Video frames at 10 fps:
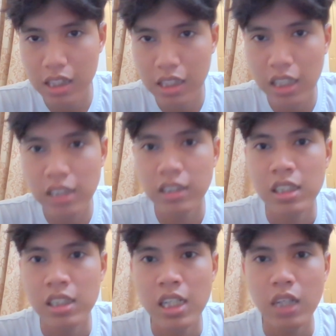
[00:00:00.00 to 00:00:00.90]
thing
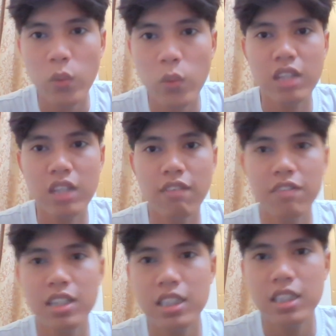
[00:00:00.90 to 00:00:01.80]

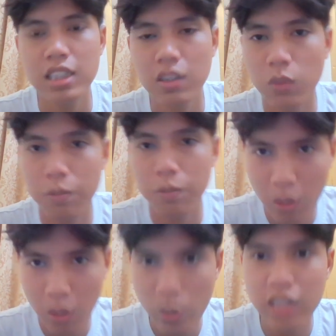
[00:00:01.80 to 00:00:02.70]

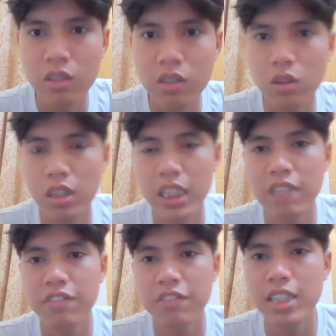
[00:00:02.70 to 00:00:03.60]
when
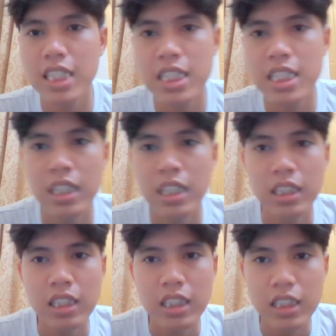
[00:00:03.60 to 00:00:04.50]
he finished
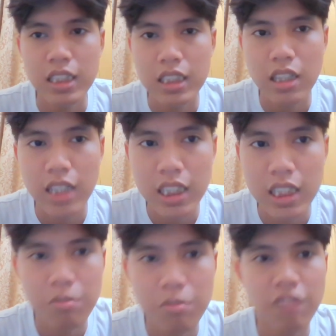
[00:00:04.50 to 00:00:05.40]

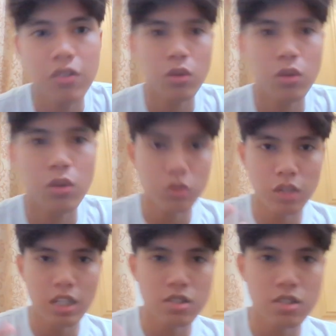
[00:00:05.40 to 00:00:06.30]
reading before
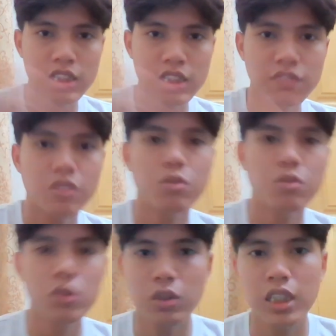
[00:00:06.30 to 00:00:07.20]
ruku, also rising from
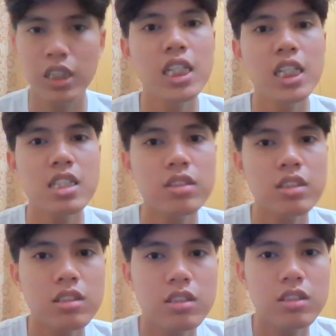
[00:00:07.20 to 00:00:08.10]
ruku. He does
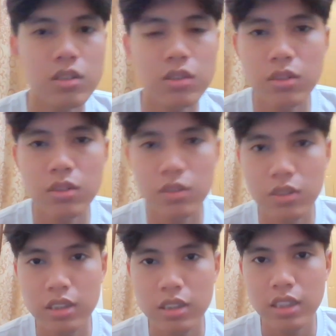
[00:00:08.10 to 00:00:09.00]
not do
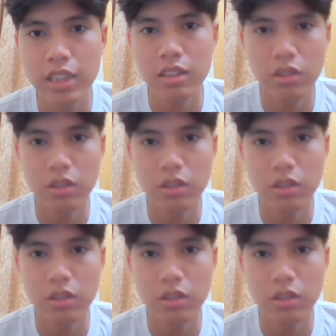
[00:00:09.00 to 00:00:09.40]
that